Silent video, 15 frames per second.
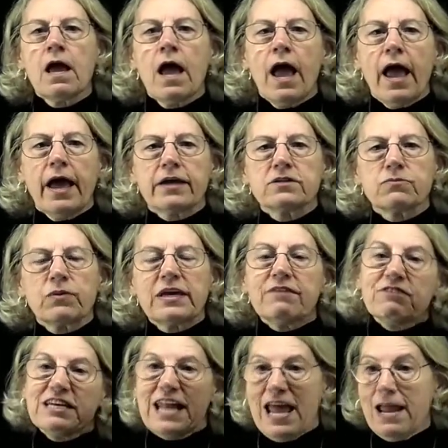And we give
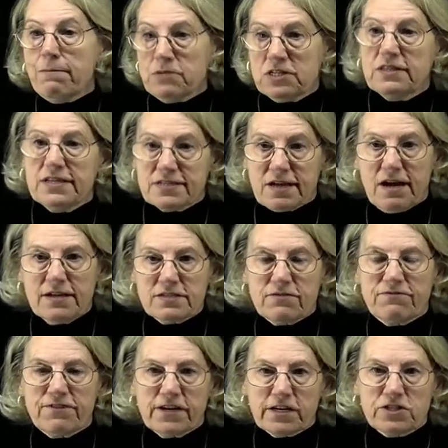a name to these kinds of
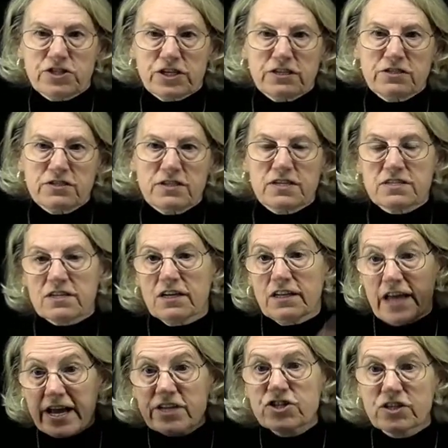functions, this
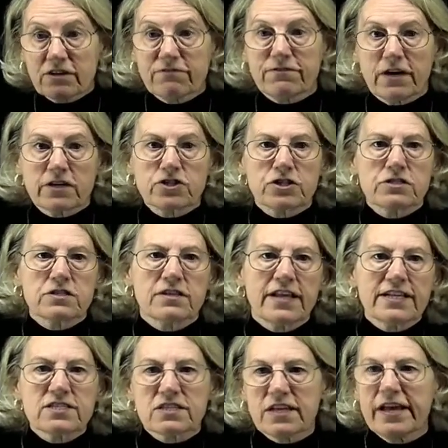collection of functions, and
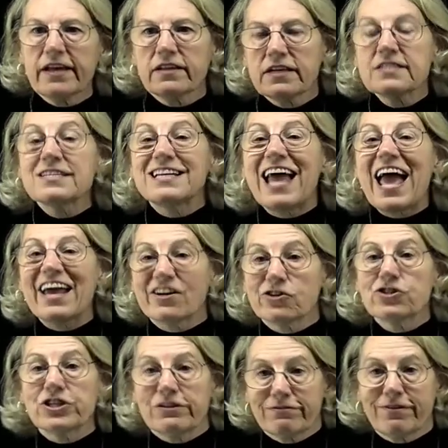that's saying it's an
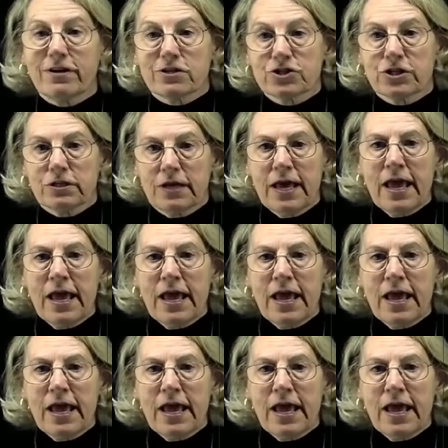energy function.